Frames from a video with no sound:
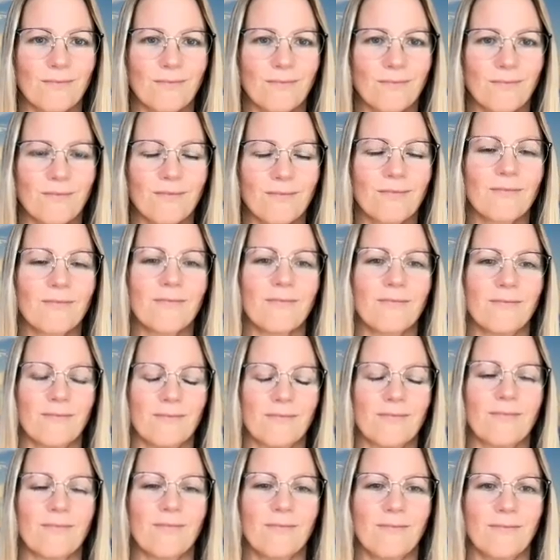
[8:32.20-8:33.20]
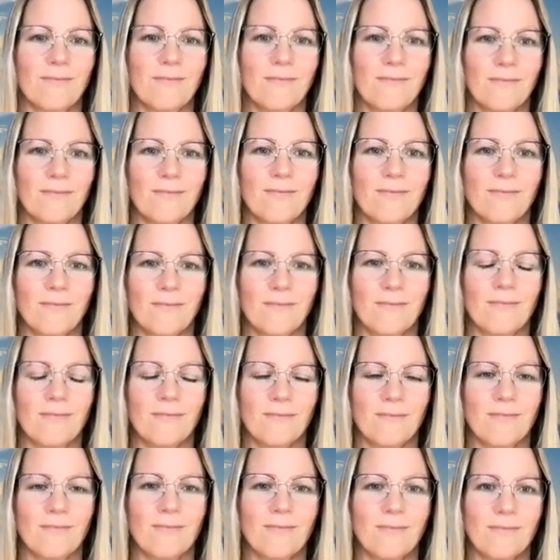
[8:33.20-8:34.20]

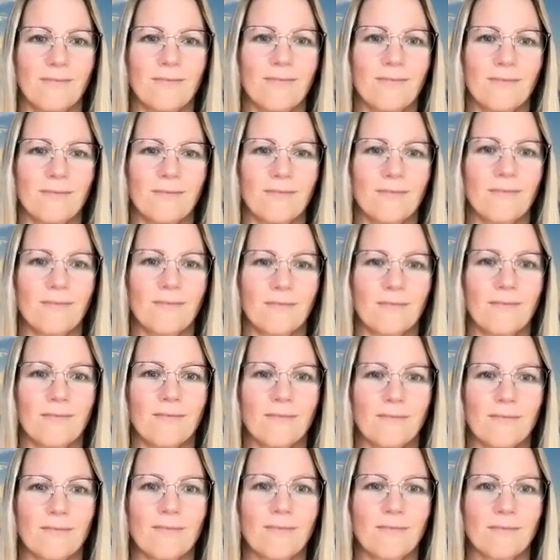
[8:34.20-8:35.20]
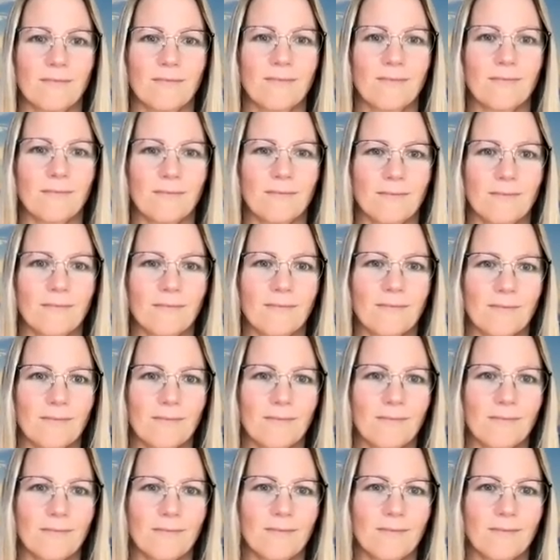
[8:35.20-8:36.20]

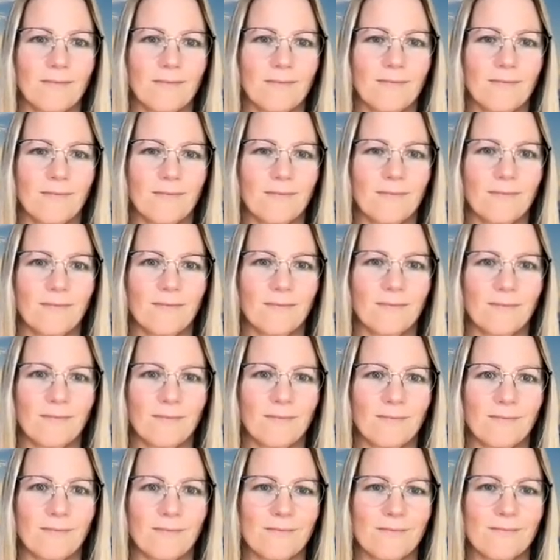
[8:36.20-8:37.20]
(silent)